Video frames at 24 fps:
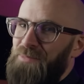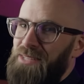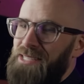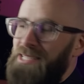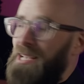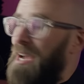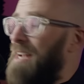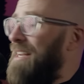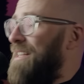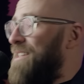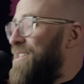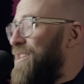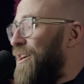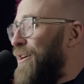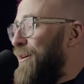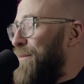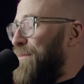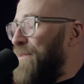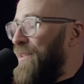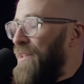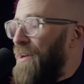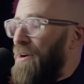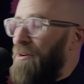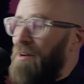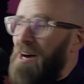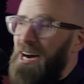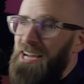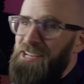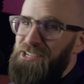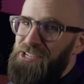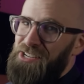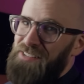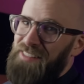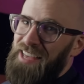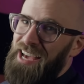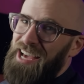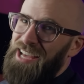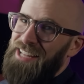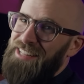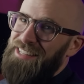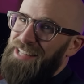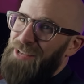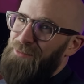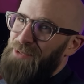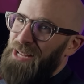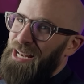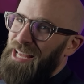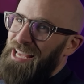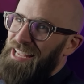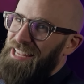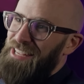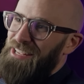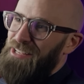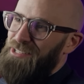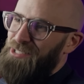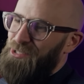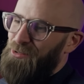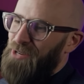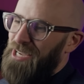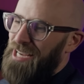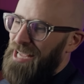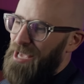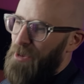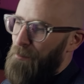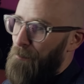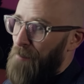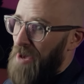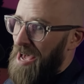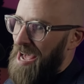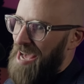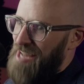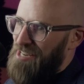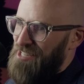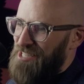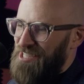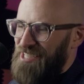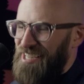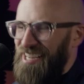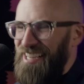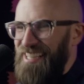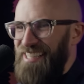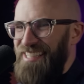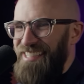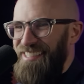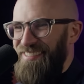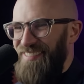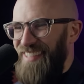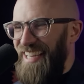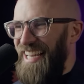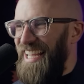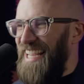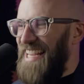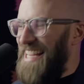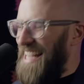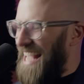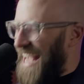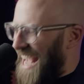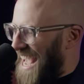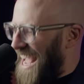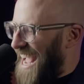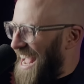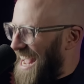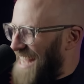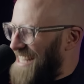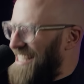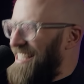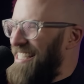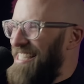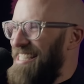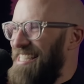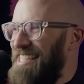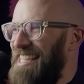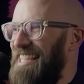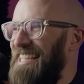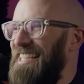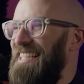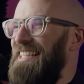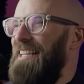It's kind of dope, though. I'd do that. They'd be like, do I get a badge? I'd be like, yes.